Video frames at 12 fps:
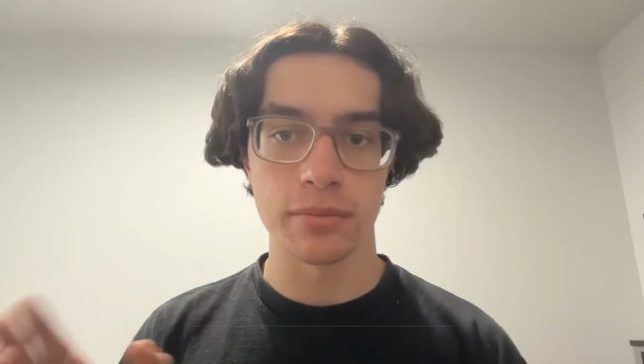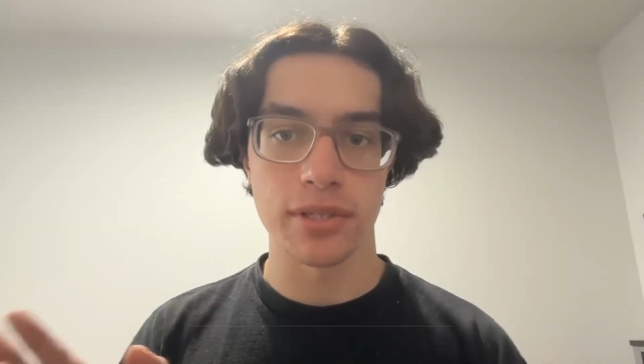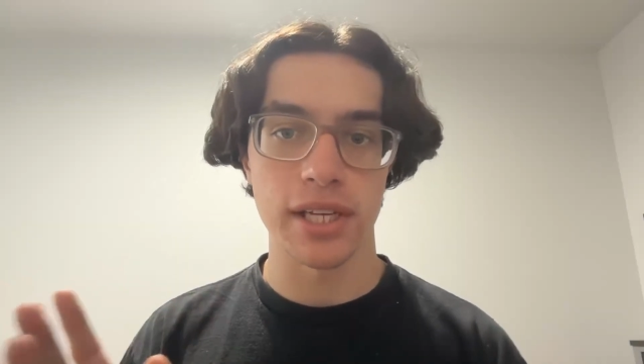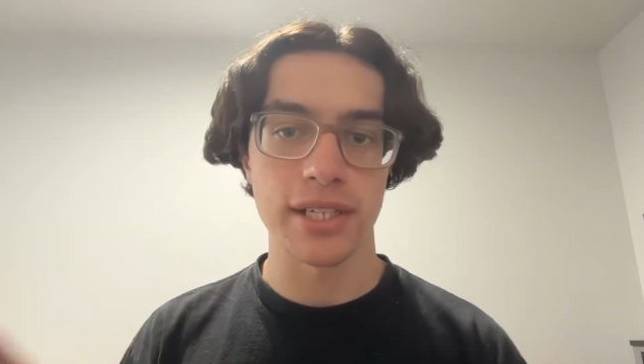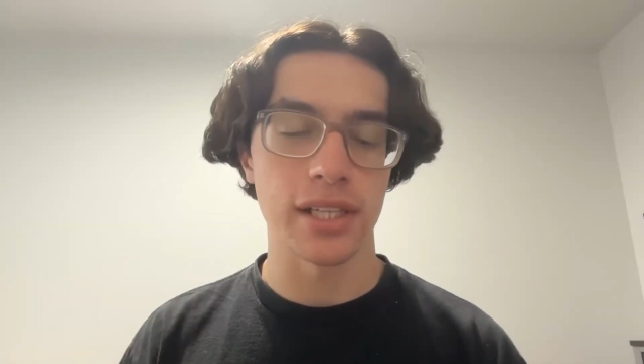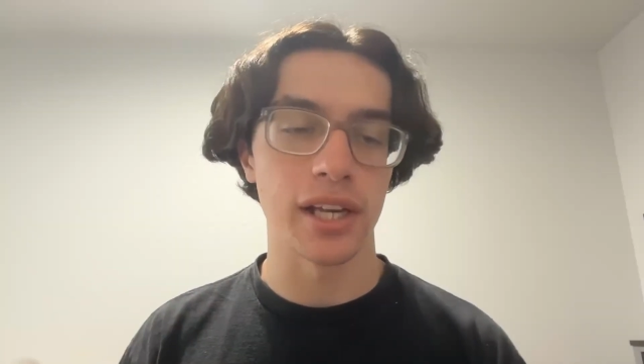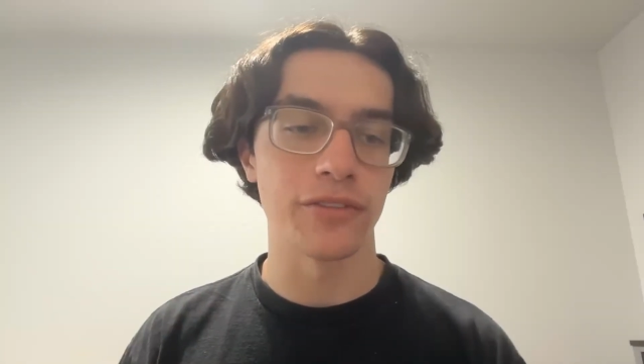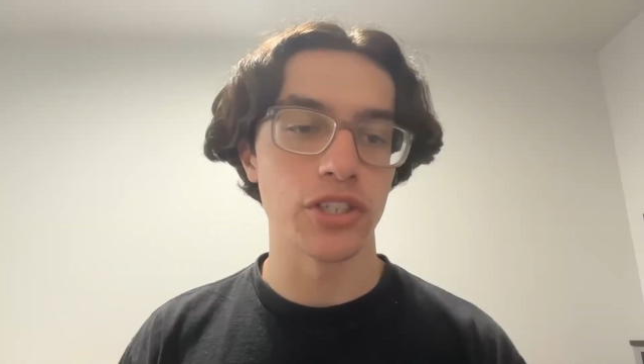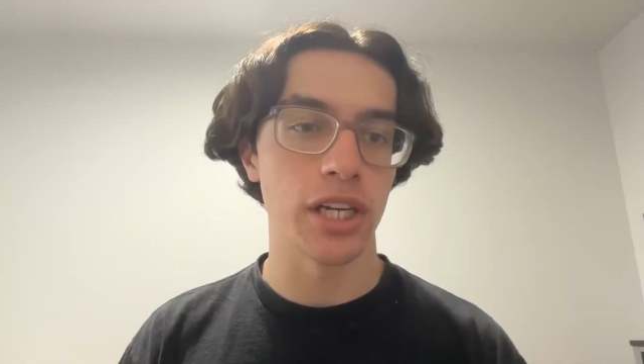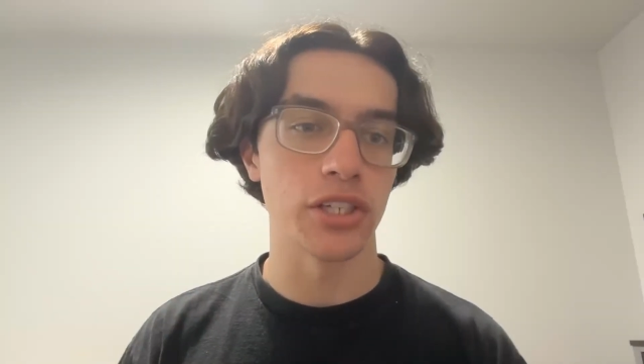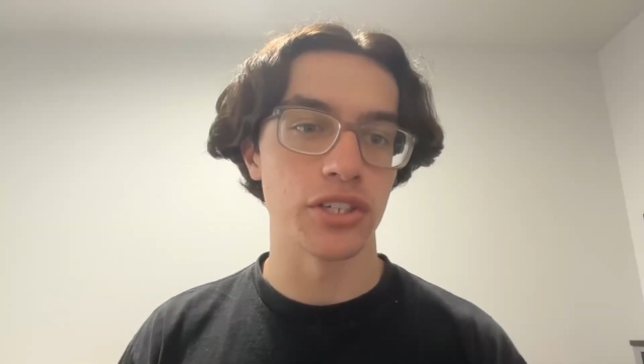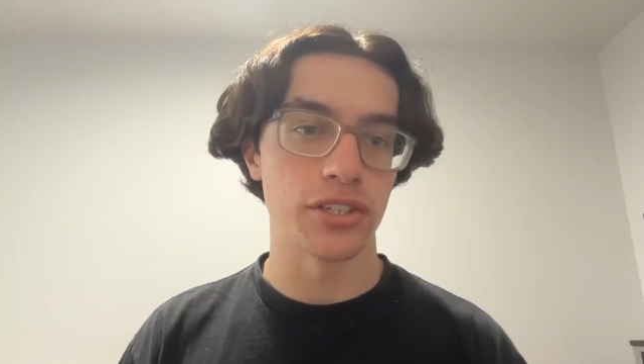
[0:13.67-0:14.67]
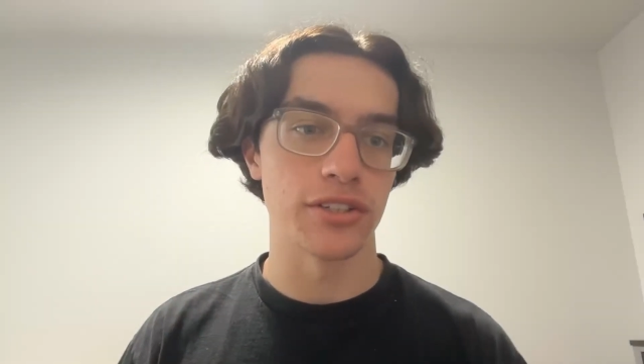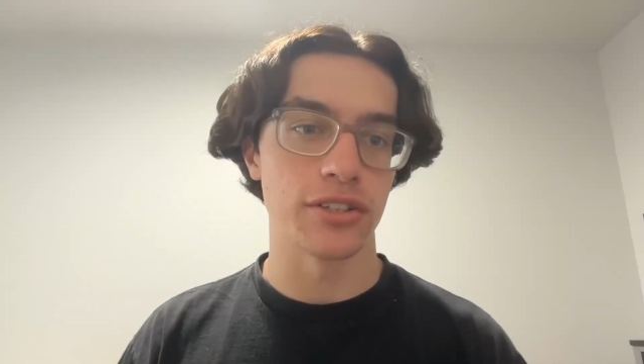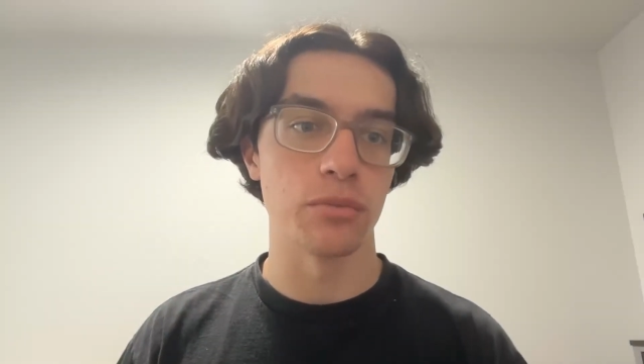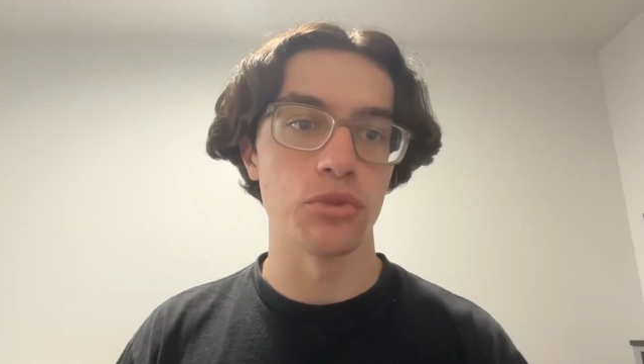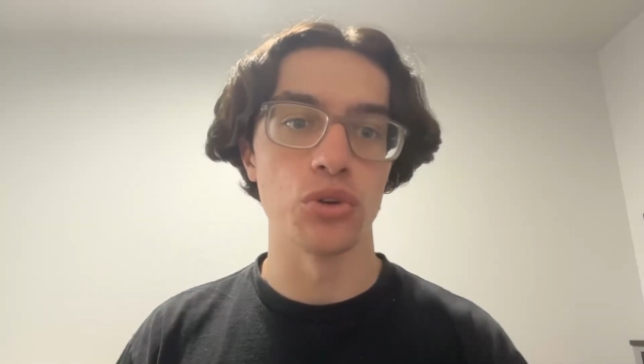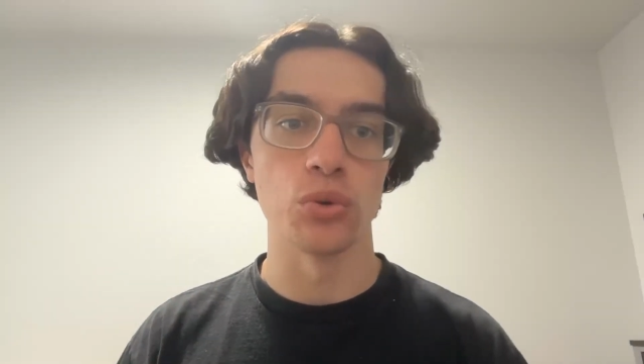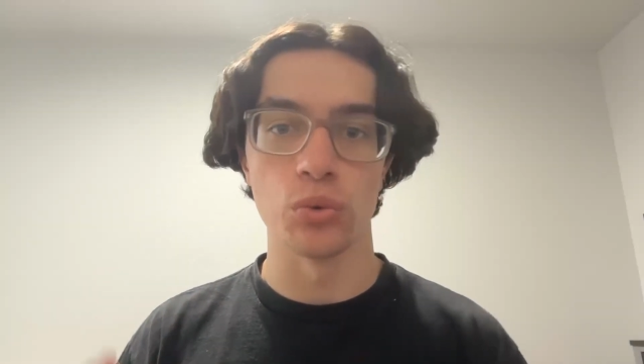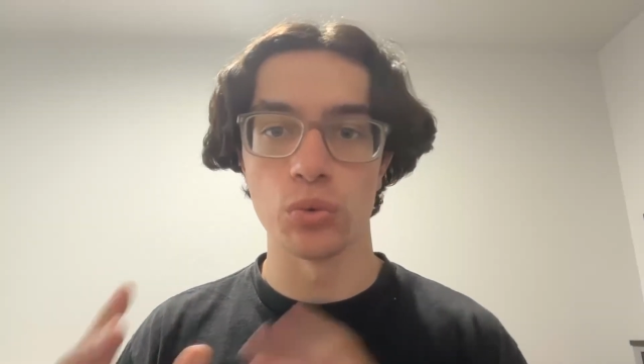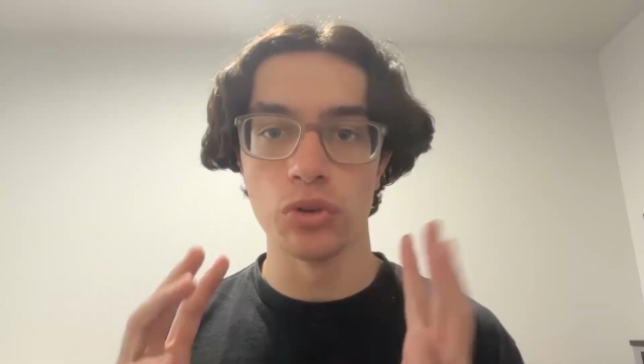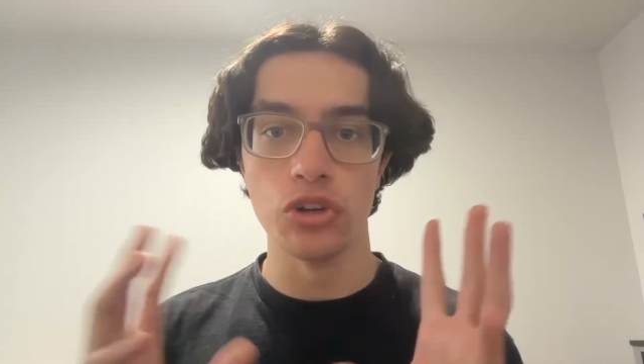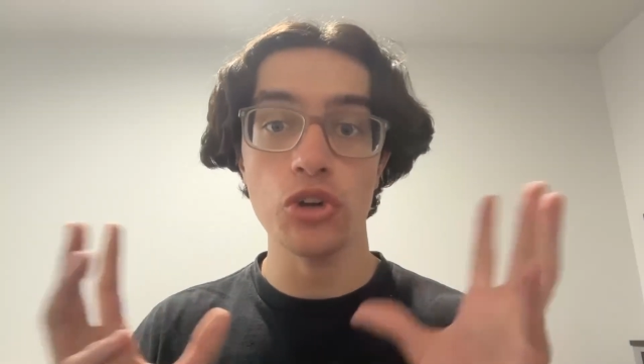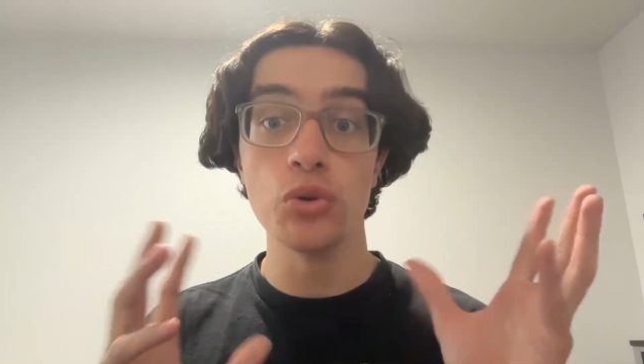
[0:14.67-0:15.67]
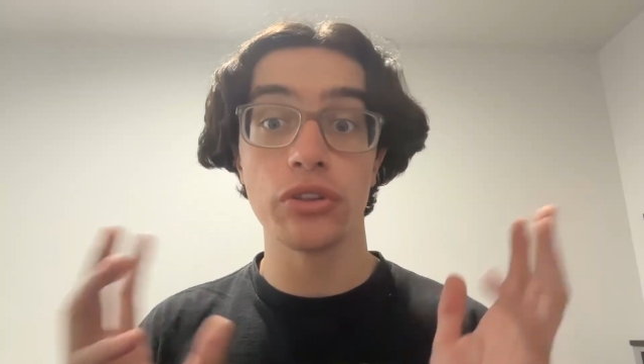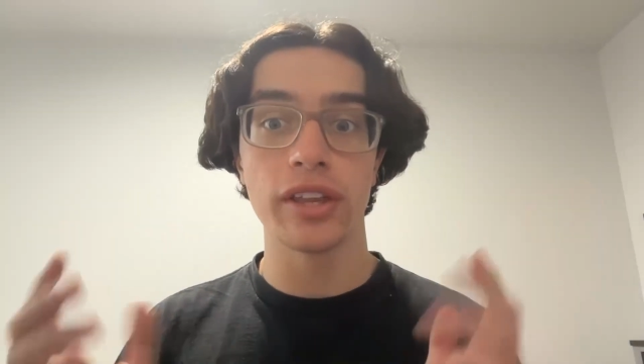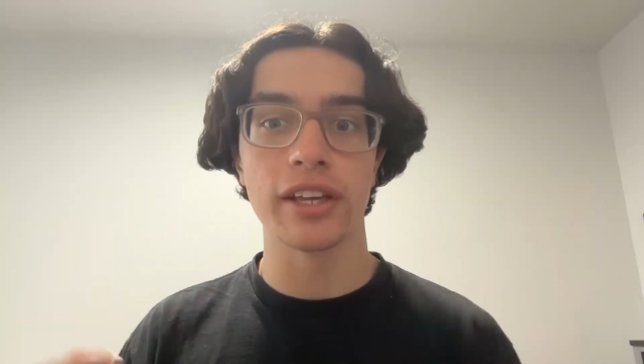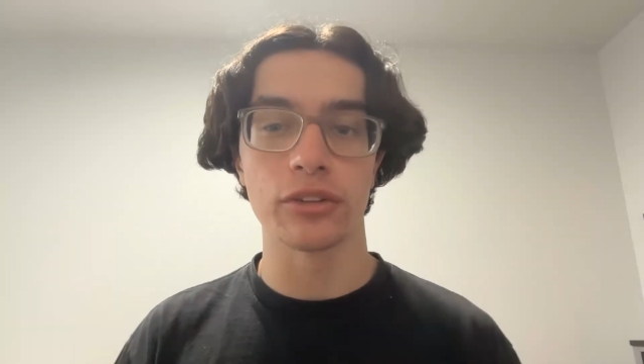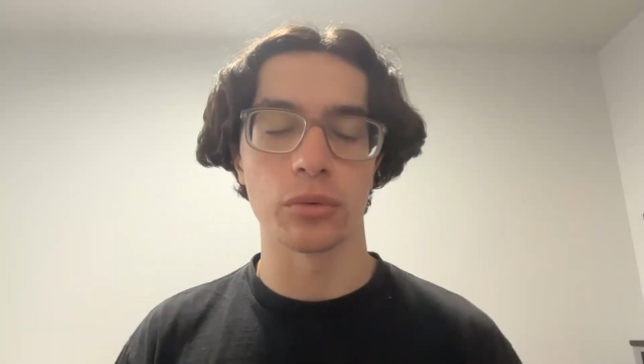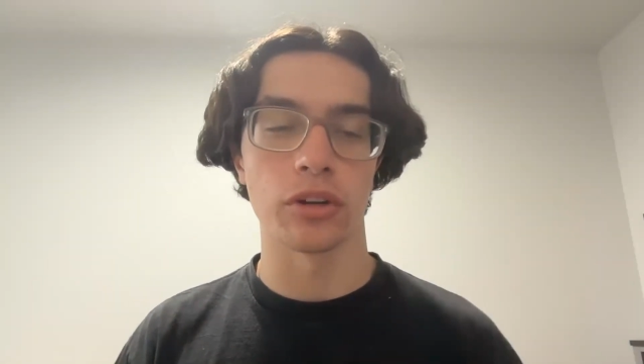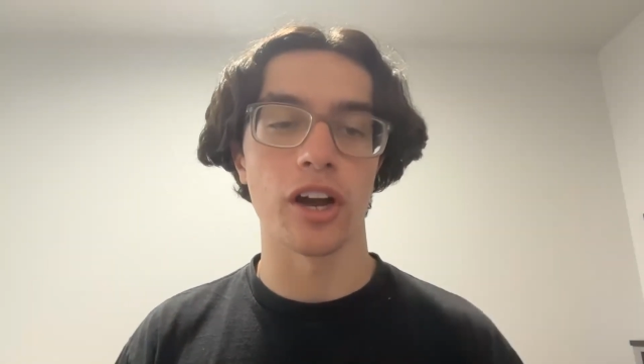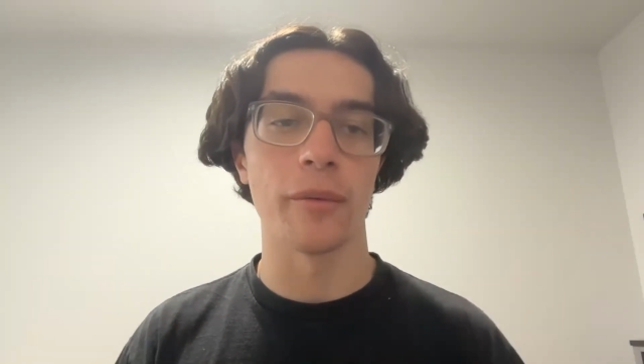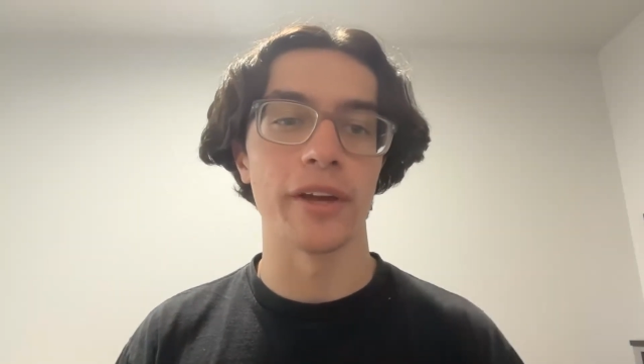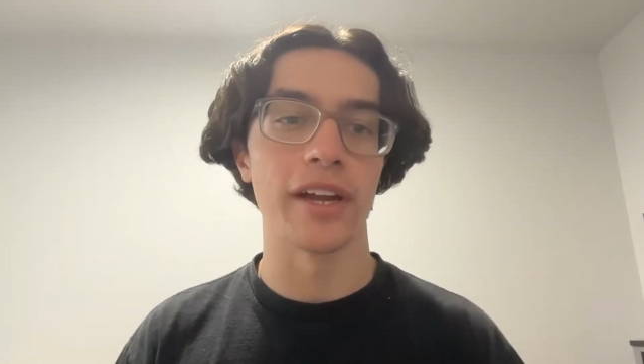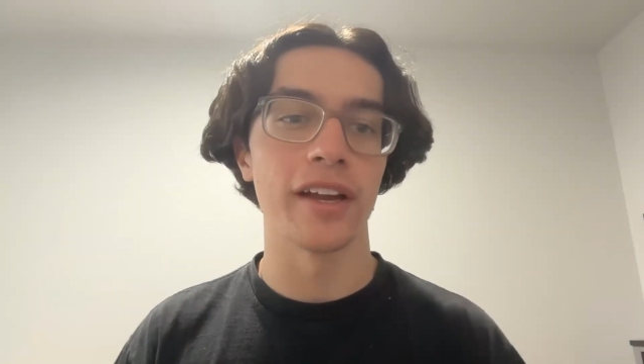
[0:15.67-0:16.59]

slice of life changes and some new things were coming.